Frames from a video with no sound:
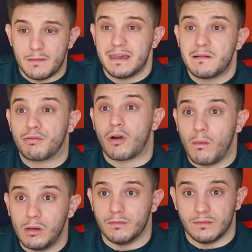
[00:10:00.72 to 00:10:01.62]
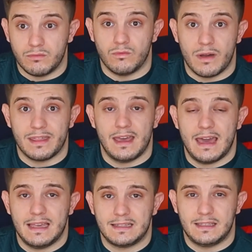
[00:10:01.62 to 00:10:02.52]
the big problem with
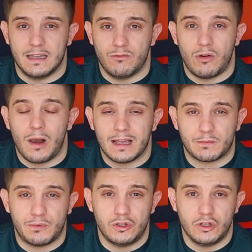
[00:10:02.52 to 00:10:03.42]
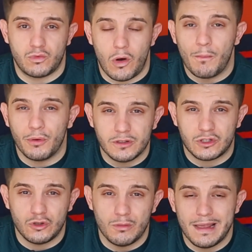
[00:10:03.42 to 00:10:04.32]
it is that Rolex produce
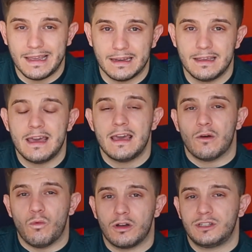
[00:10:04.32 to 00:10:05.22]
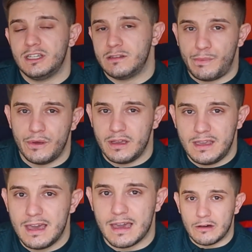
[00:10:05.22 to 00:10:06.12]
1.2 million watches per
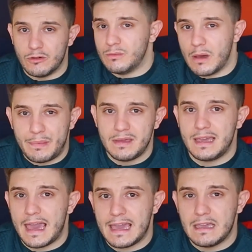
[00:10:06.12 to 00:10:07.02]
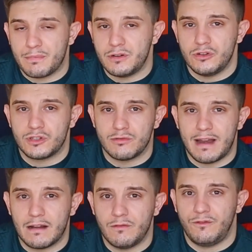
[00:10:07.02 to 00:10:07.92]
year. Audemars Piguet produce
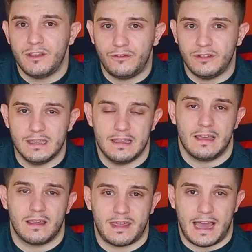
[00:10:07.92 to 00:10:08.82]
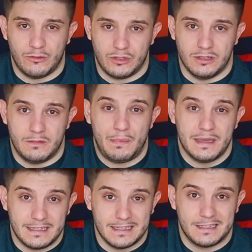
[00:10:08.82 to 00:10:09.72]
around 50,000
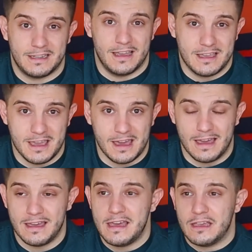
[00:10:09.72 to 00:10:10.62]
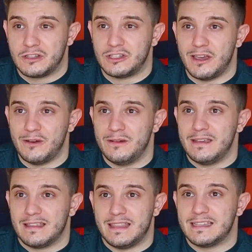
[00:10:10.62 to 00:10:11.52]
pieces a year. So
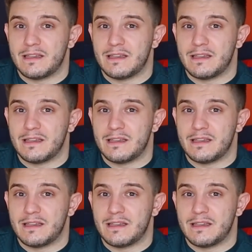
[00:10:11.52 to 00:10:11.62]
there's